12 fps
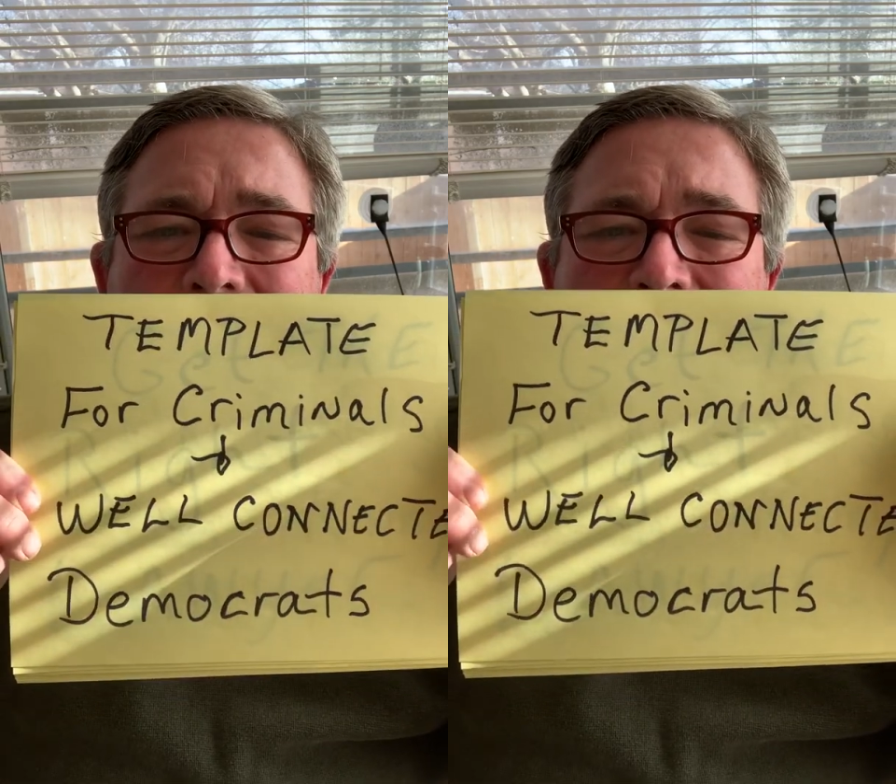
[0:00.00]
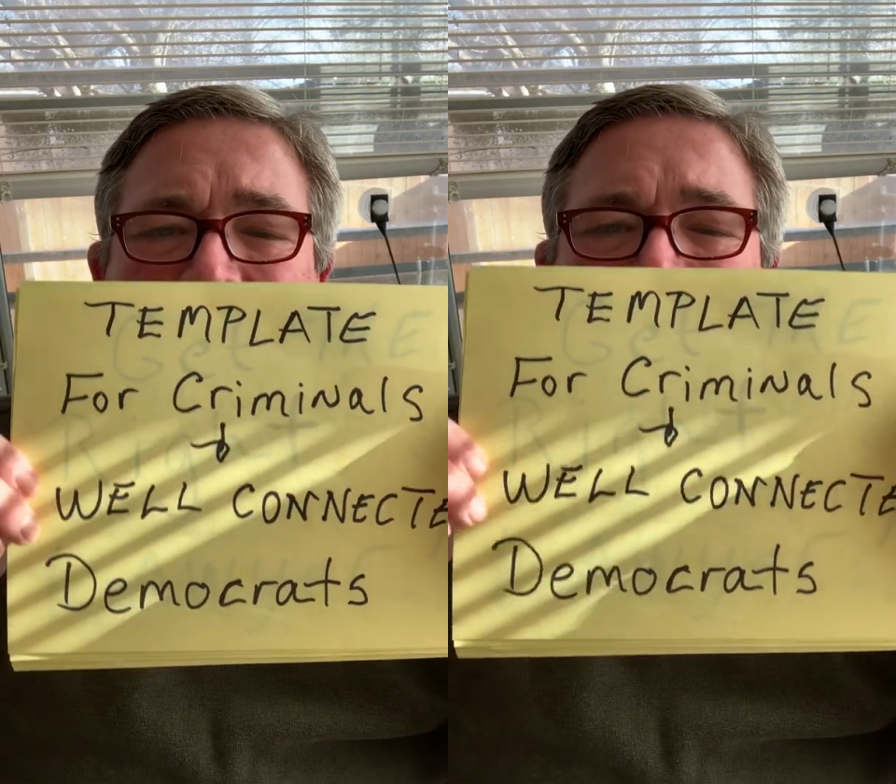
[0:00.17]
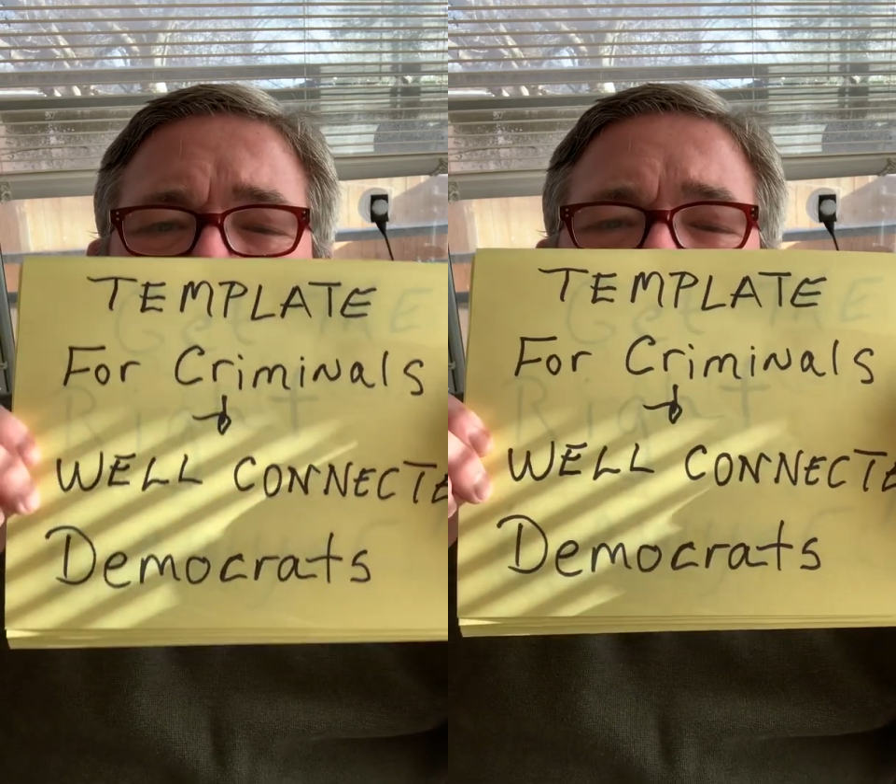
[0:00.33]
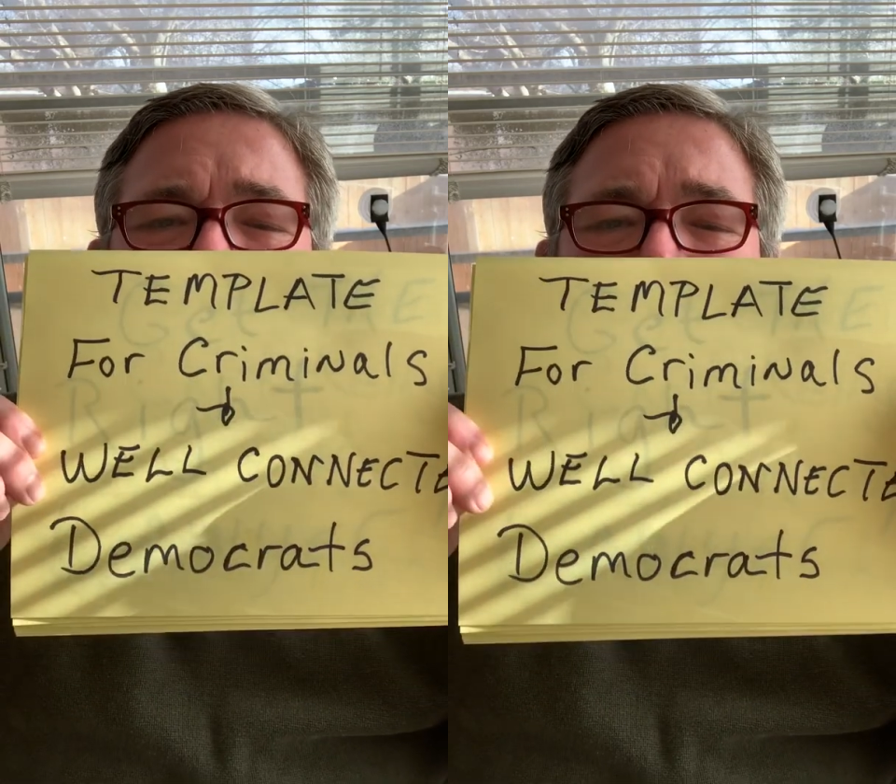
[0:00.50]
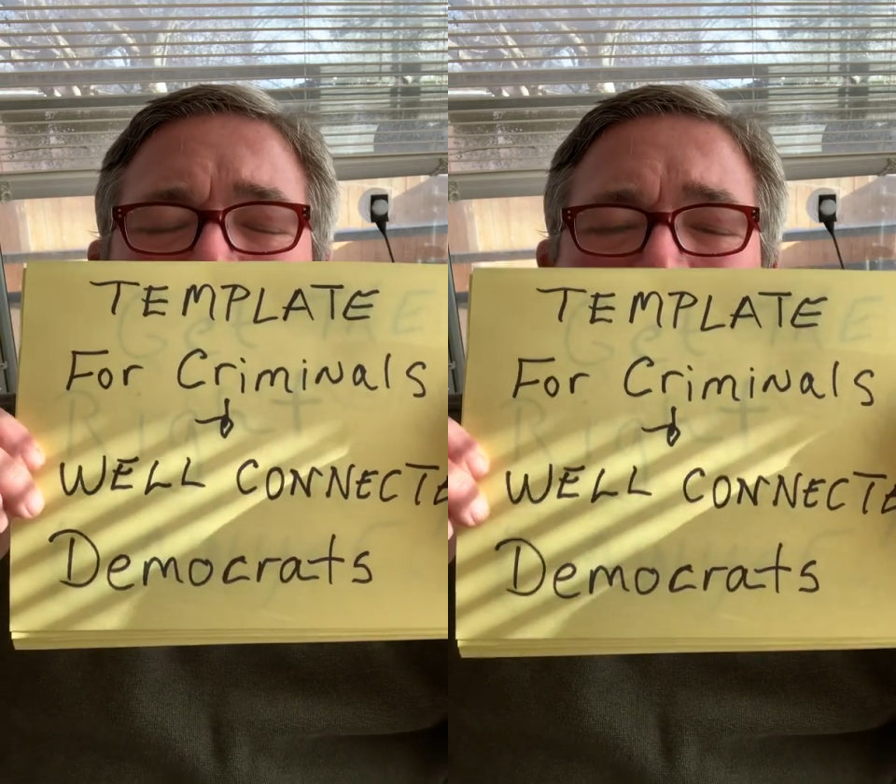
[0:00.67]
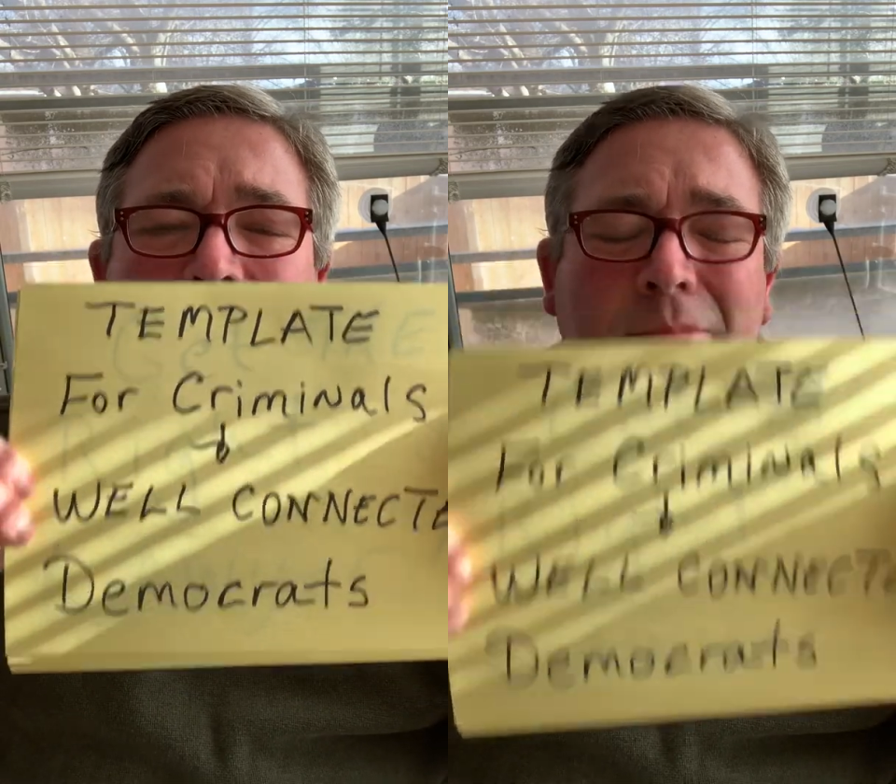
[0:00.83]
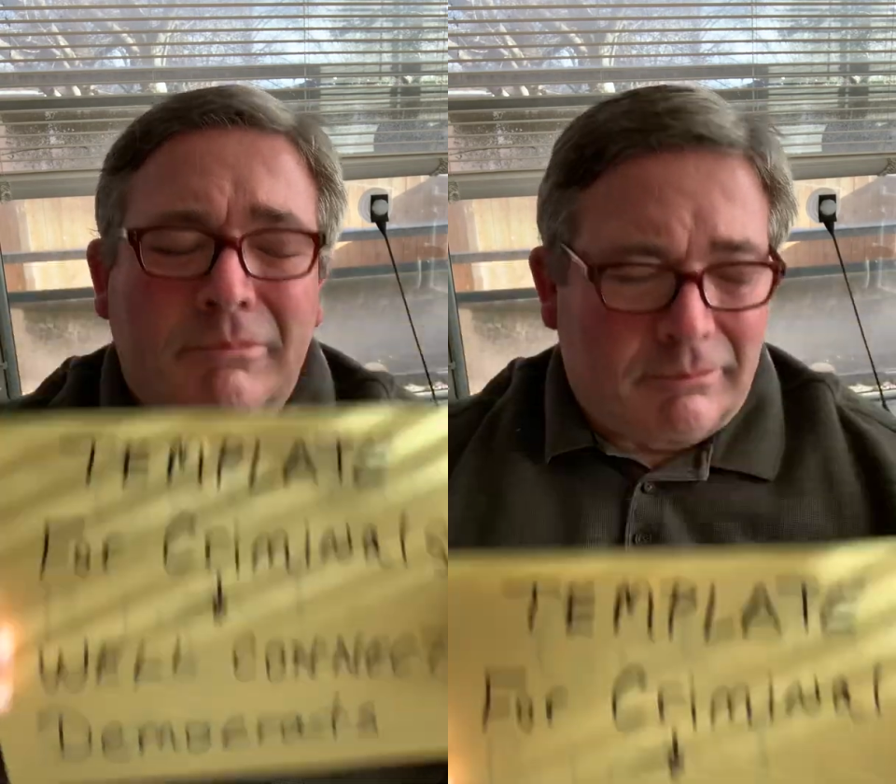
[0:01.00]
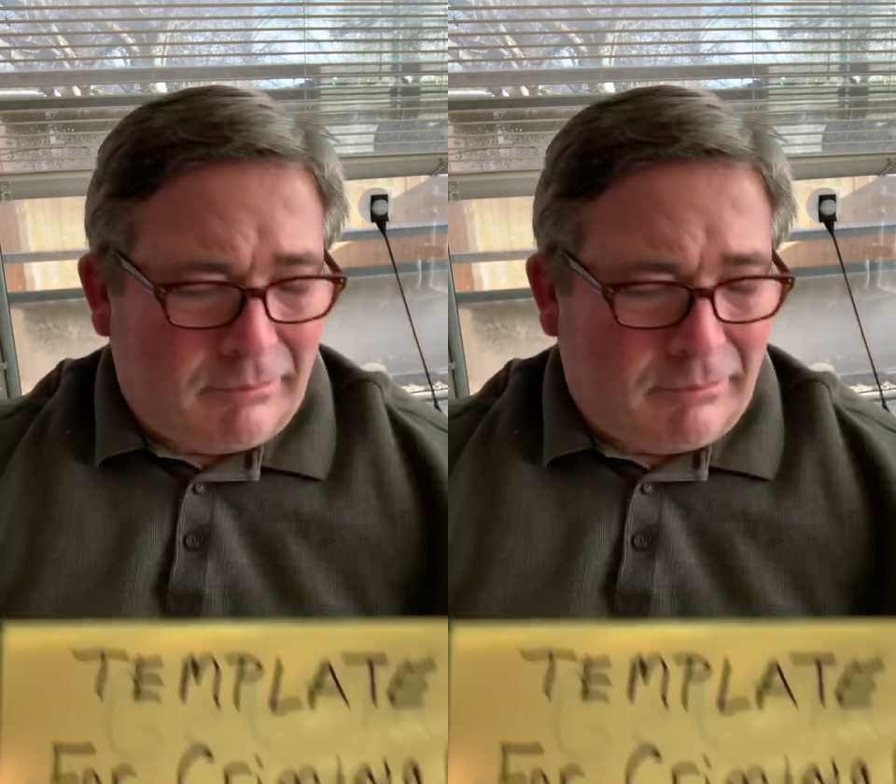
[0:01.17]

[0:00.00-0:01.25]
charged with a crime